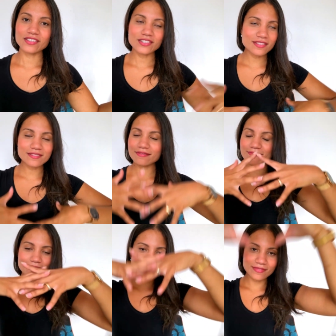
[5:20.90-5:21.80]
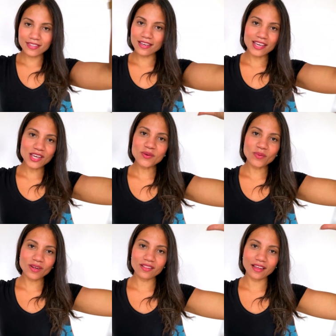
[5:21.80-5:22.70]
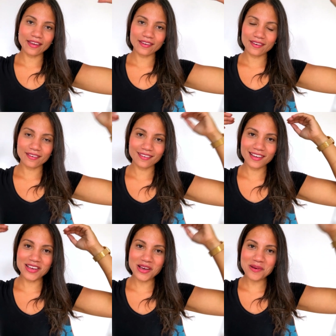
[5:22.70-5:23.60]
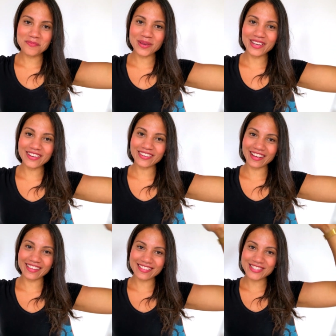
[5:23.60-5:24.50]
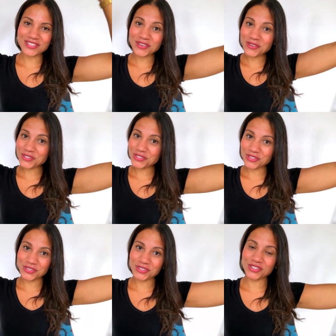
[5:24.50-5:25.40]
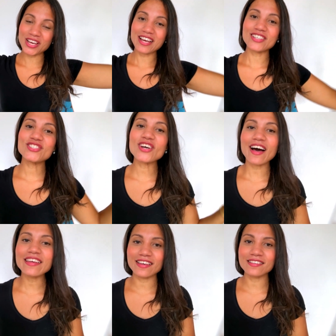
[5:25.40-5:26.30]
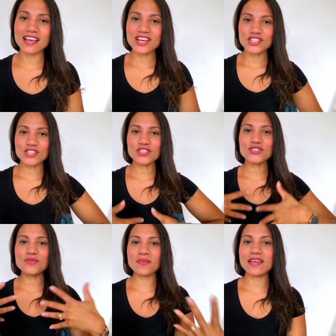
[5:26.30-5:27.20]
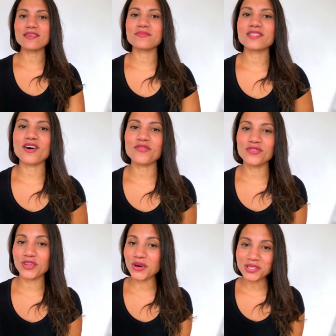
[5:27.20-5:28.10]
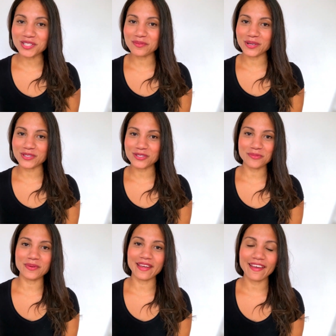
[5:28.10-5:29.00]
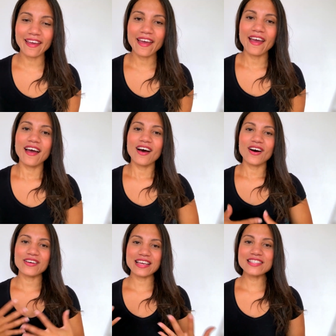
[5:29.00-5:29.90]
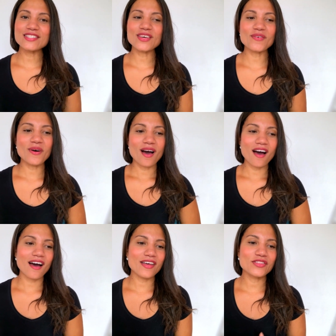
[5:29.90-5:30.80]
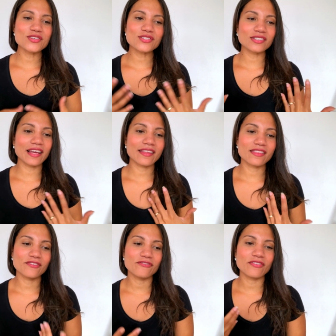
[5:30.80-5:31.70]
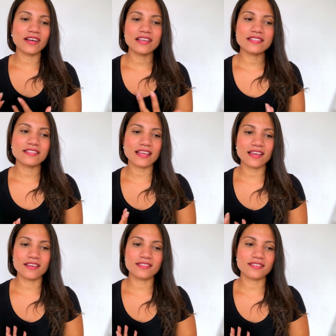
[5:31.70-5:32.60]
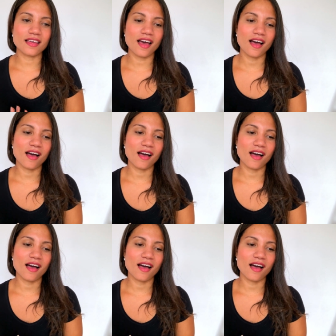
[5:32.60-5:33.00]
Just he will like appear like this huge giant just to make himself noticeable to me. Okay, so those are like the funniest things